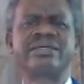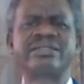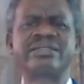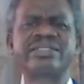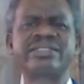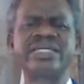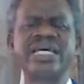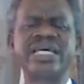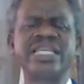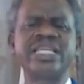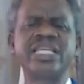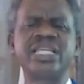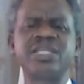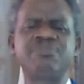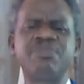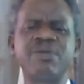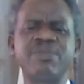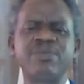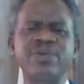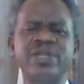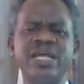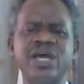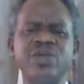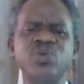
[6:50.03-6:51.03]
telling the
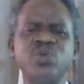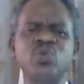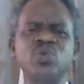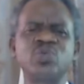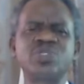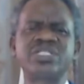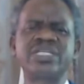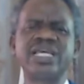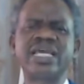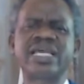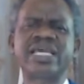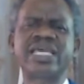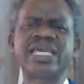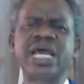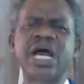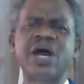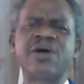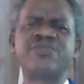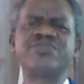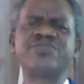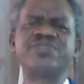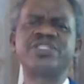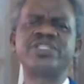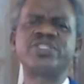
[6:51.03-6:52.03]
people that you take
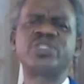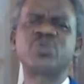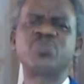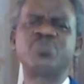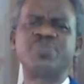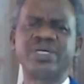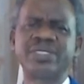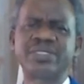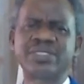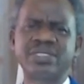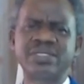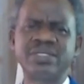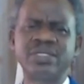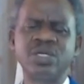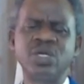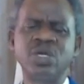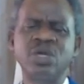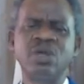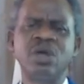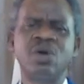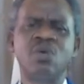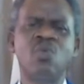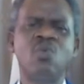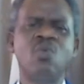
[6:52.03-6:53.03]
care of this person.
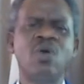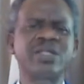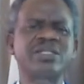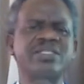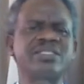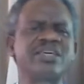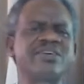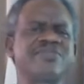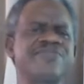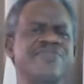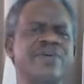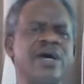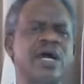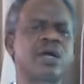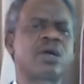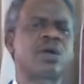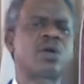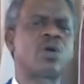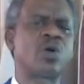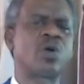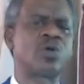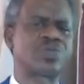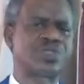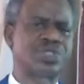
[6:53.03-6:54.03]
Whatever
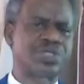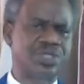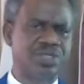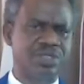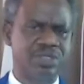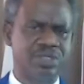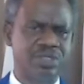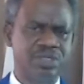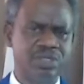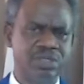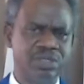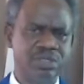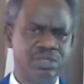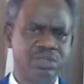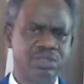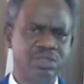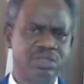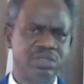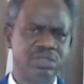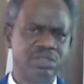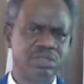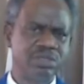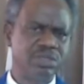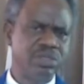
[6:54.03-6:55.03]
cost
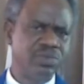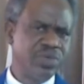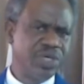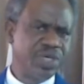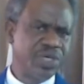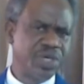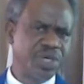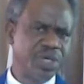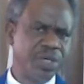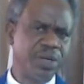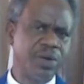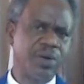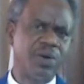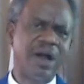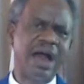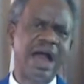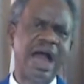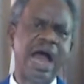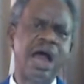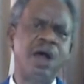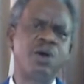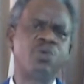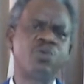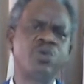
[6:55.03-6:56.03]
they will kill,
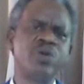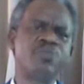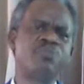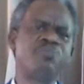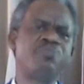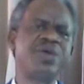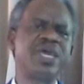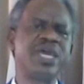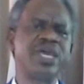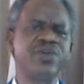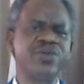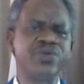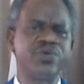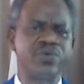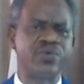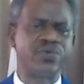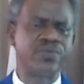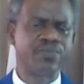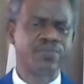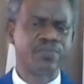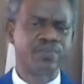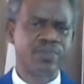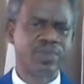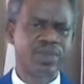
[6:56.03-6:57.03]
I will pay you.
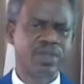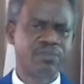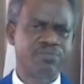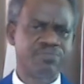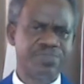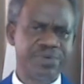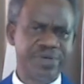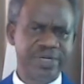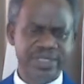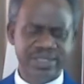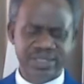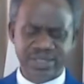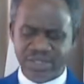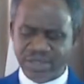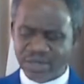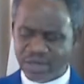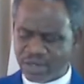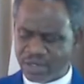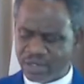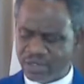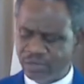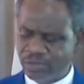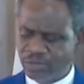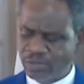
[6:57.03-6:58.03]
Praise
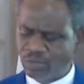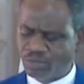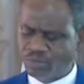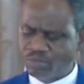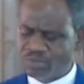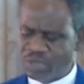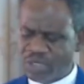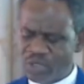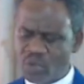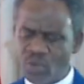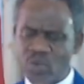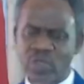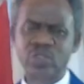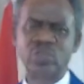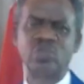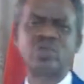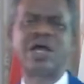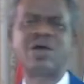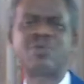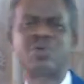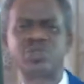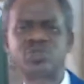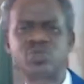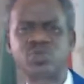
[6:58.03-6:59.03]
God. But what do
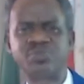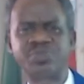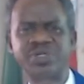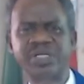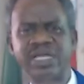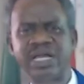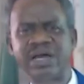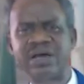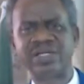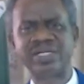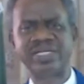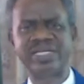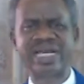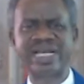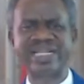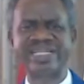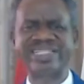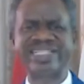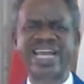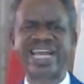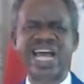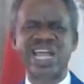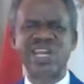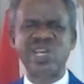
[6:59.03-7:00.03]
I want to bring out there?
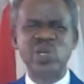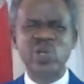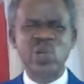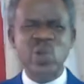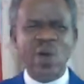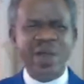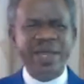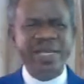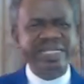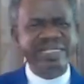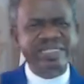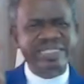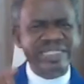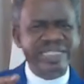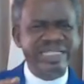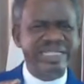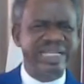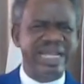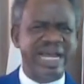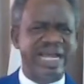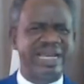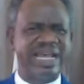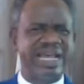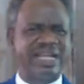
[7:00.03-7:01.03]
The anointing
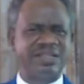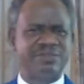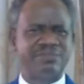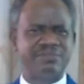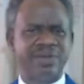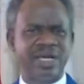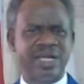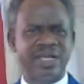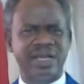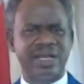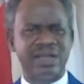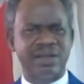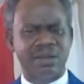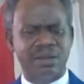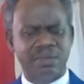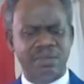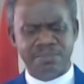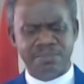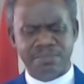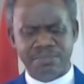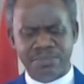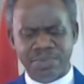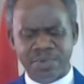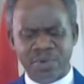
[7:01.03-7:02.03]
that that man
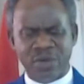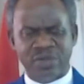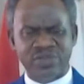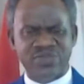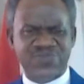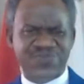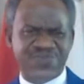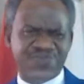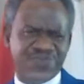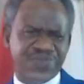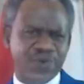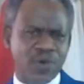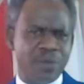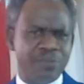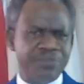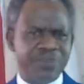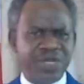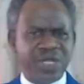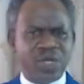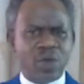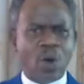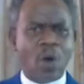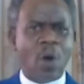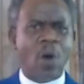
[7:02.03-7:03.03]
brought from
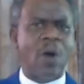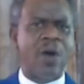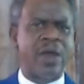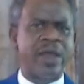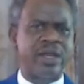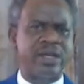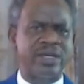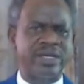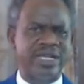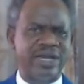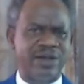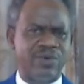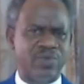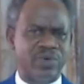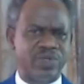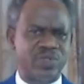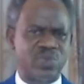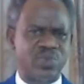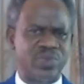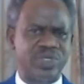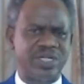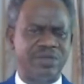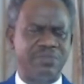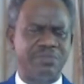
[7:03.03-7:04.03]
the oil that
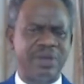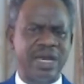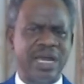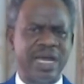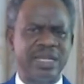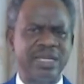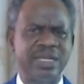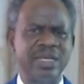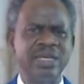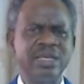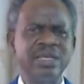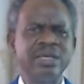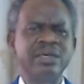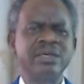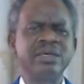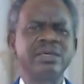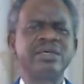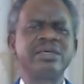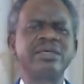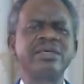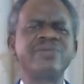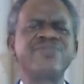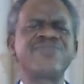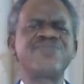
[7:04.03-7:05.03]
was with the man,
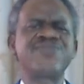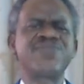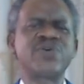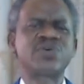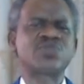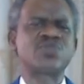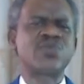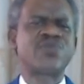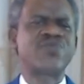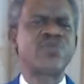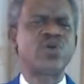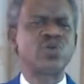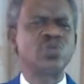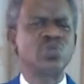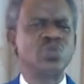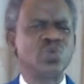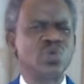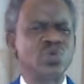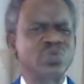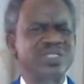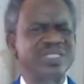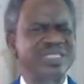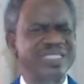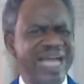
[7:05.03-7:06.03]
he first of all
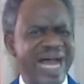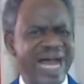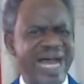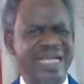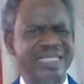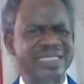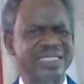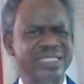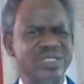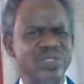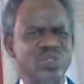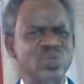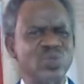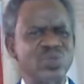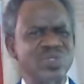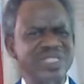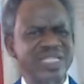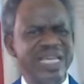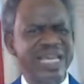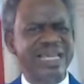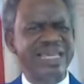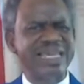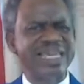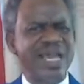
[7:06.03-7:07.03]
used that to
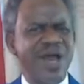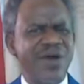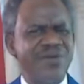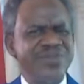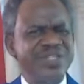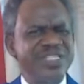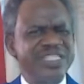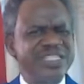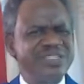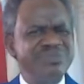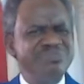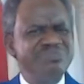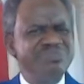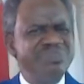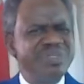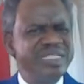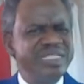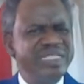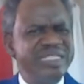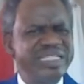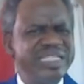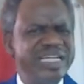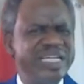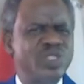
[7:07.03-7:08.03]
take care of the
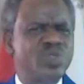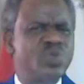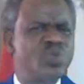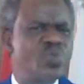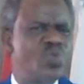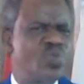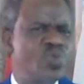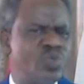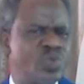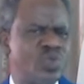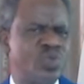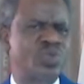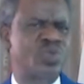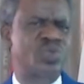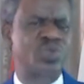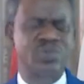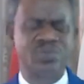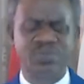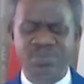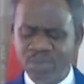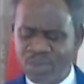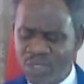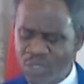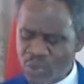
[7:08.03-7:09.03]
immediate wound.
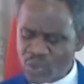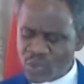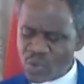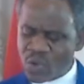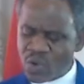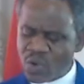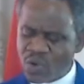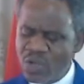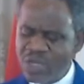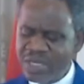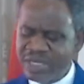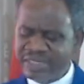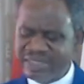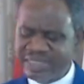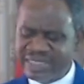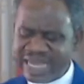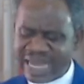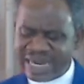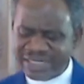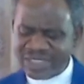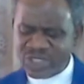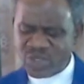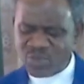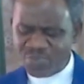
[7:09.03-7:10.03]
So
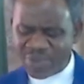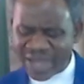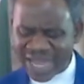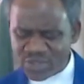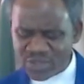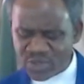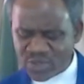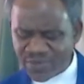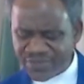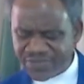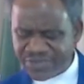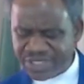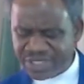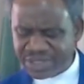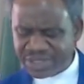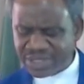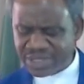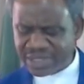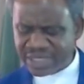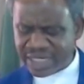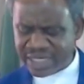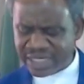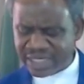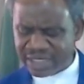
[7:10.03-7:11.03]
there is part of these
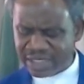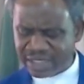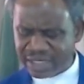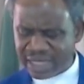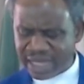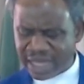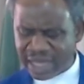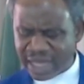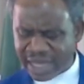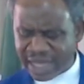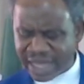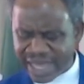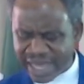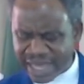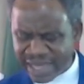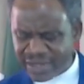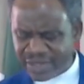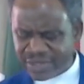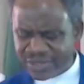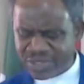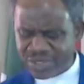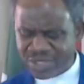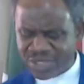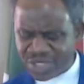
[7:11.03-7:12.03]
three,
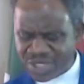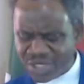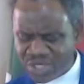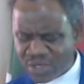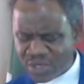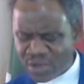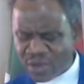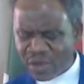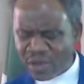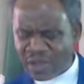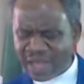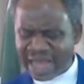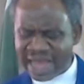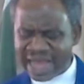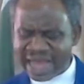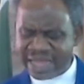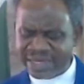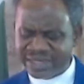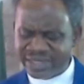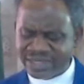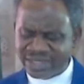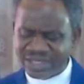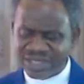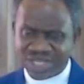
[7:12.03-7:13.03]
health, cure,
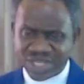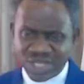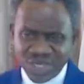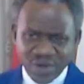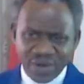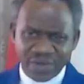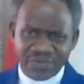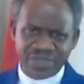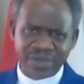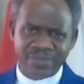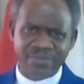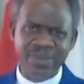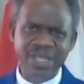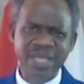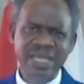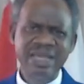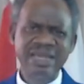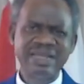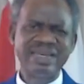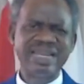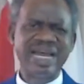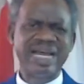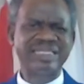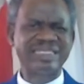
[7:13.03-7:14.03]
and cure them,
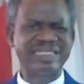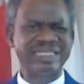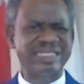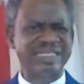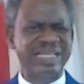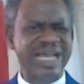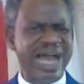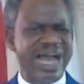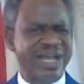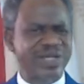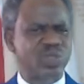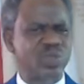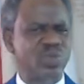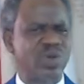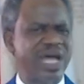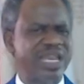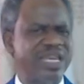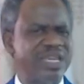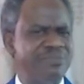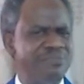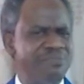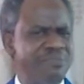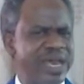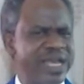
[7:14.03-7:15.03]
that is
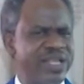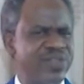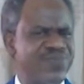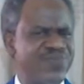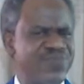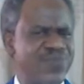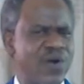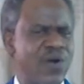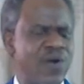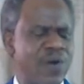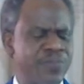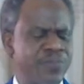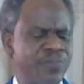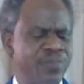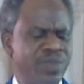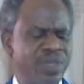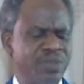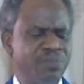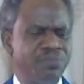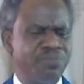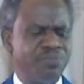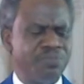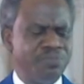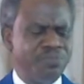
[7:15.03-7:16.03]
actually meant for
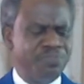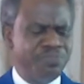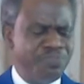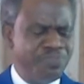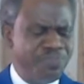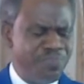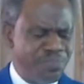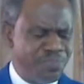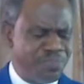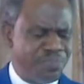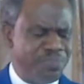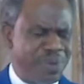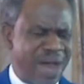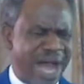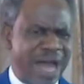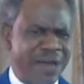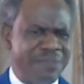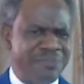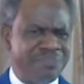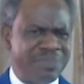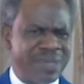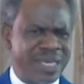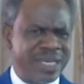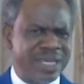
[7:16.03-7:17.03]

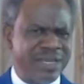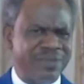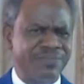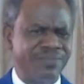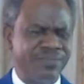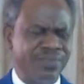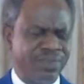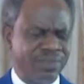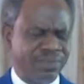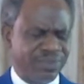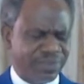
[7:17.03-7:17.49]
balming,